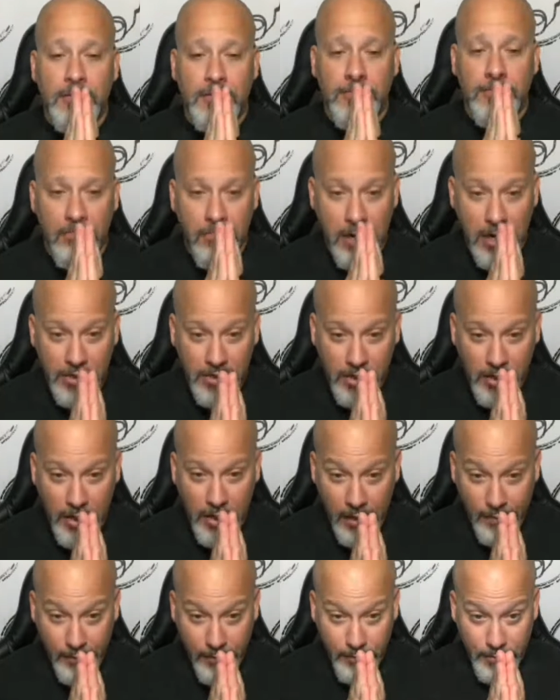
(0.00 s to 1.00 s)
Much
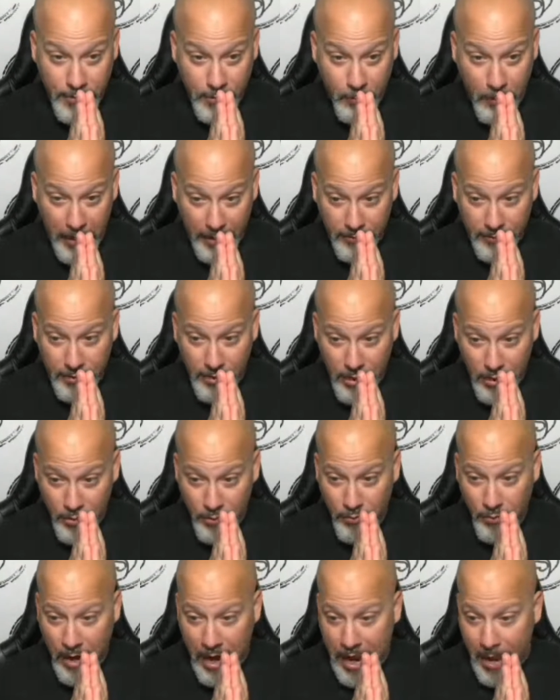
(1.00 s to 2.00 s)
love and respect to
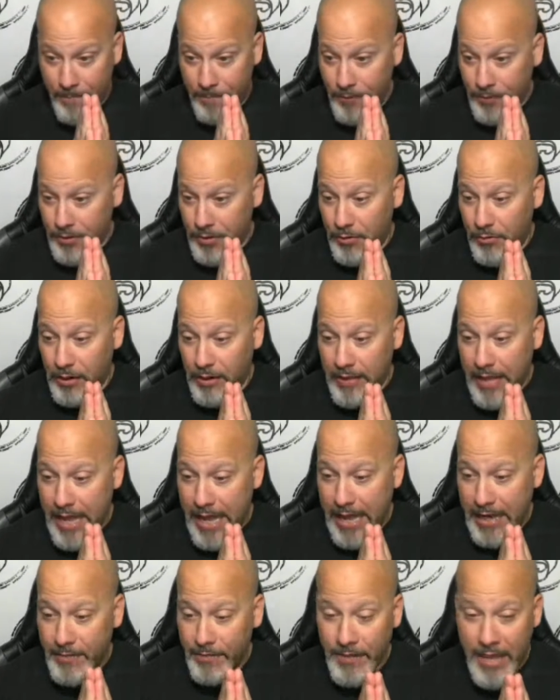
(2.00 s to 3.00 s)
you, Rob, for doing
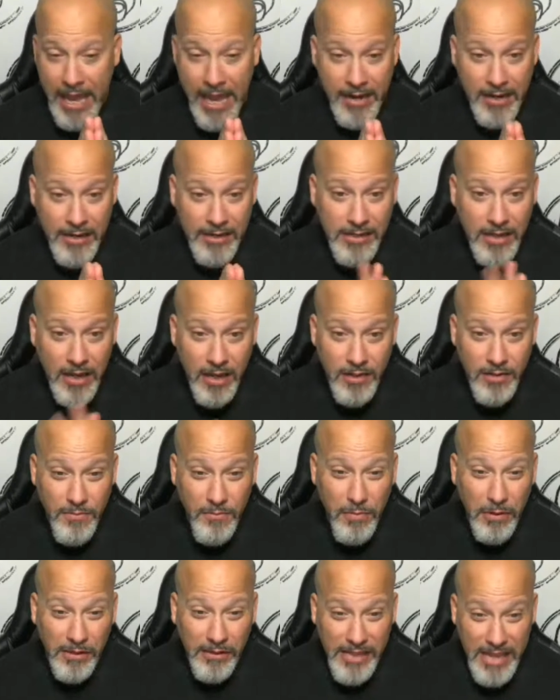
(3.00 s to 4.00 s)
that. That is
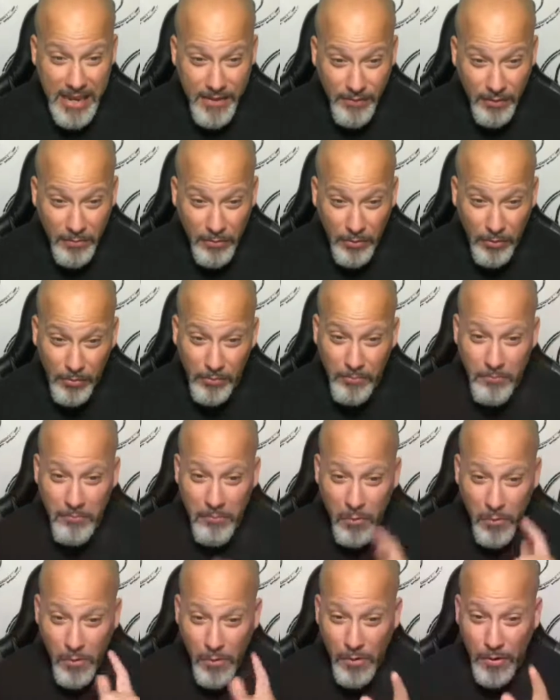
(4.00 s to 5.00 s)
unbelievable.
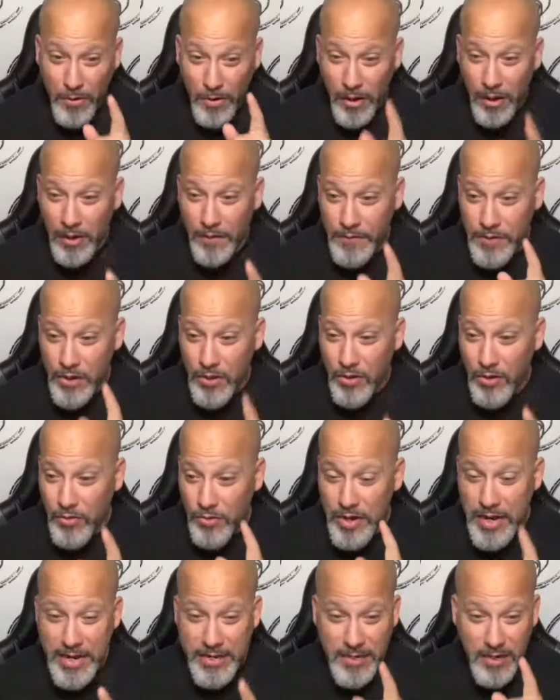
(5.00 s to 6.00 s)
More of
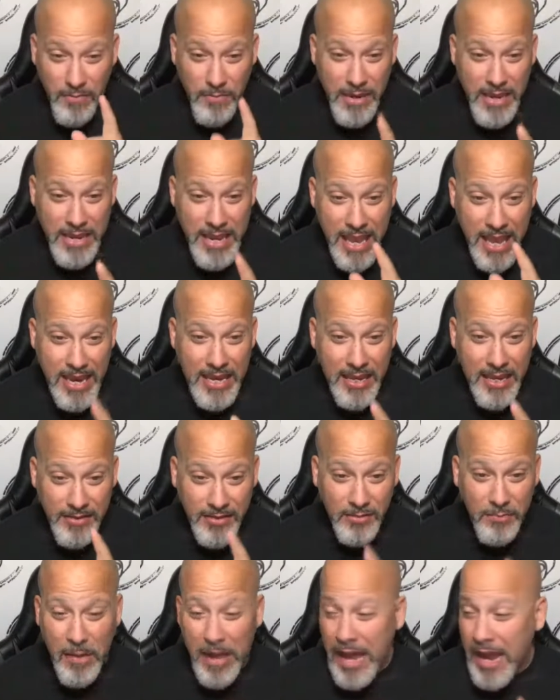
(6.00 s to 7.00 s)
you need to be getting
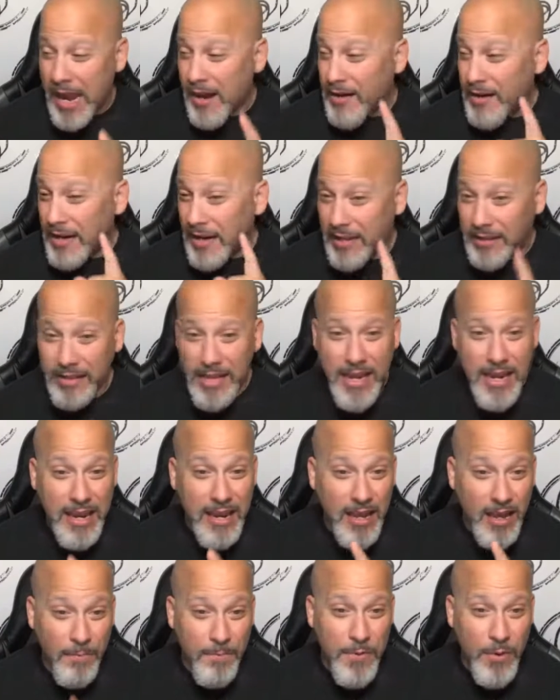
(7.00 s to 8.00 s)
inspired and
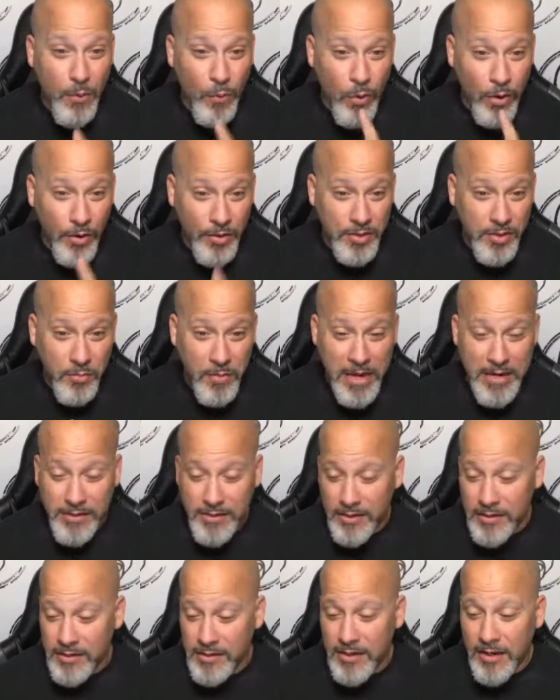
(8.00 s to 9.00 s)
cleaning up your
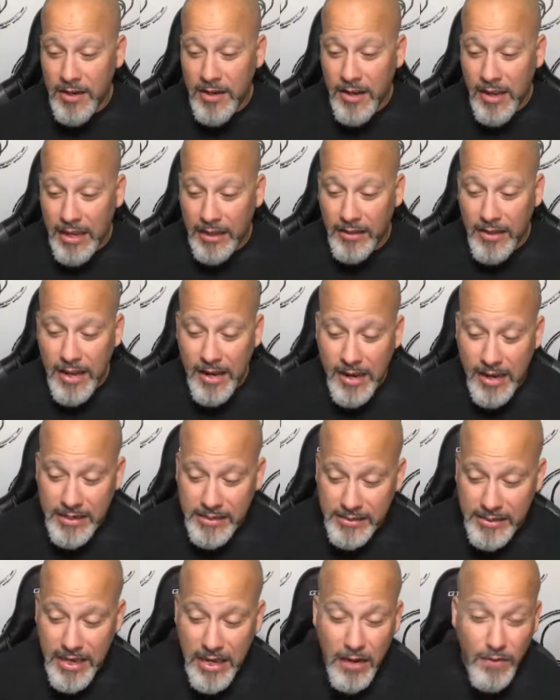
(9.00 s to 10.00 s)
workspaces. And like I
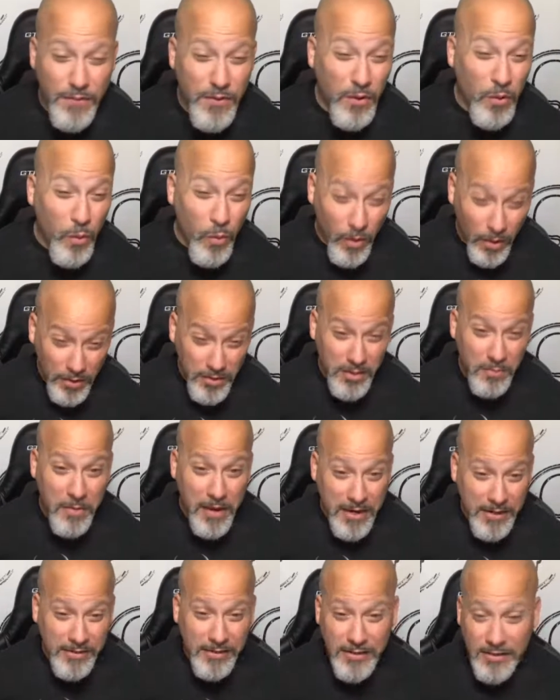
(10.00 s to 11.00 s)
said, if your
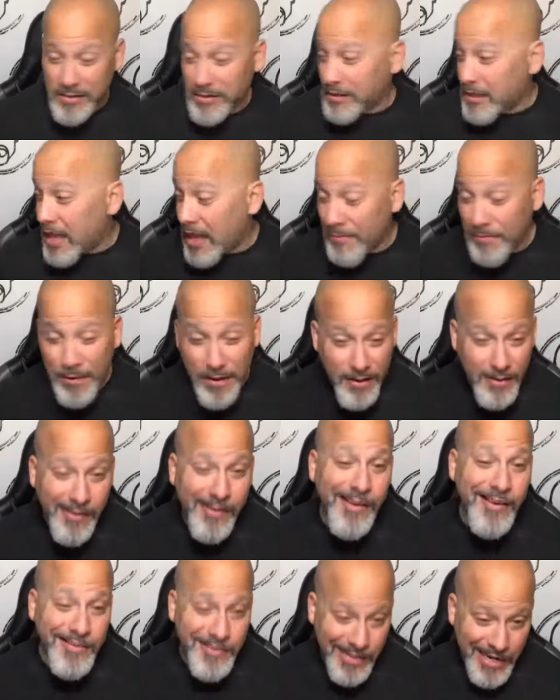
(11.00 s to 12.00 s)
workspace is sloppy,
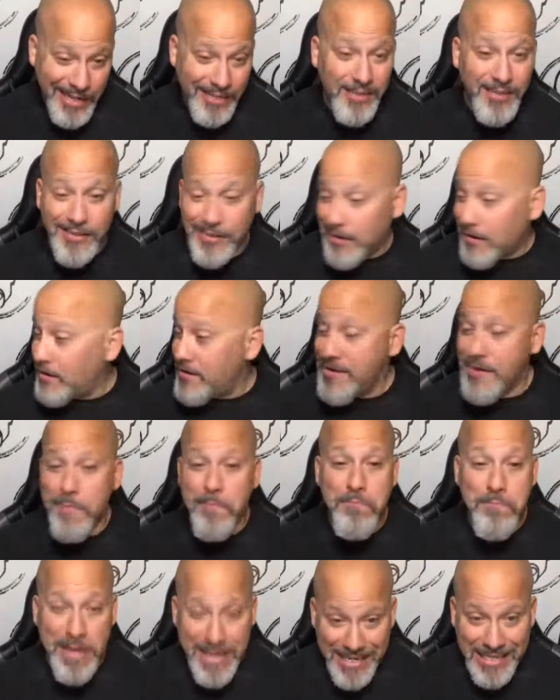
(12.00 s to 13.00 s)
chances are your
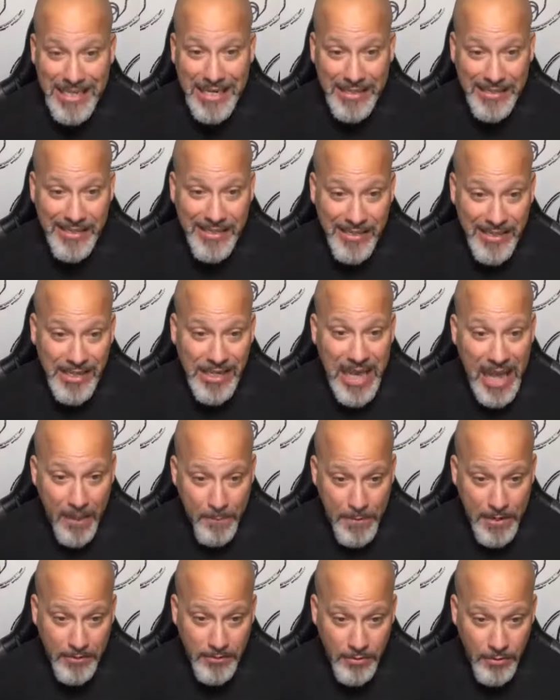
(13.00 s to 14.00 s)
business is
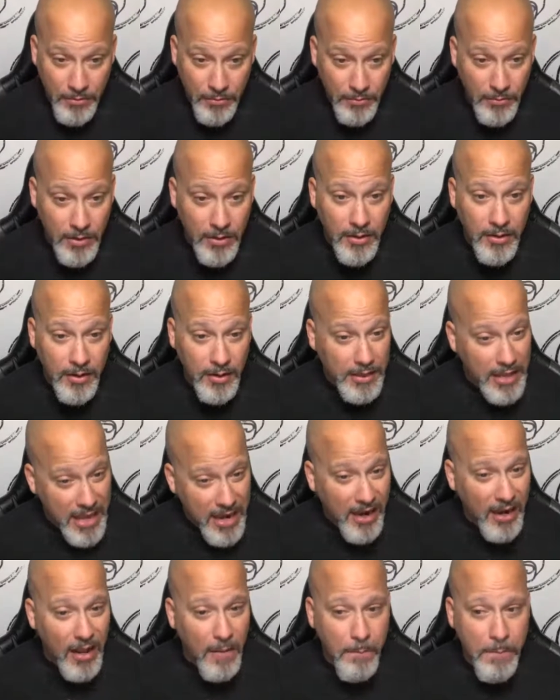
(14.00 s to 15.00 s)
sloppy too. Clean
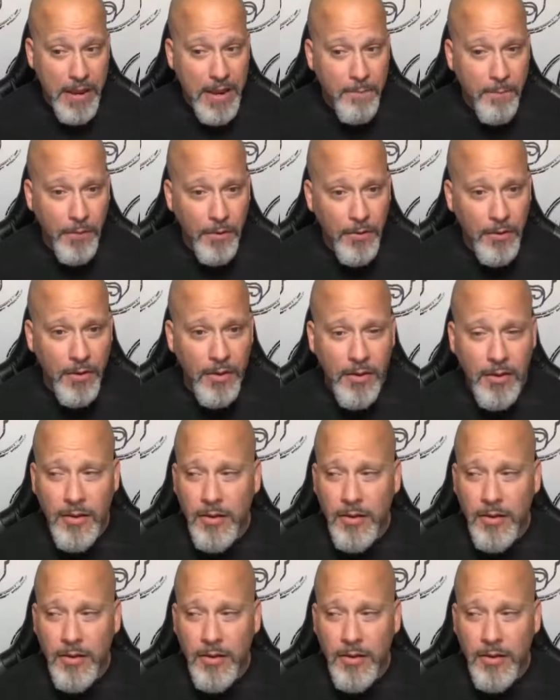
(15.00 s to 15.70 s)
it up, people.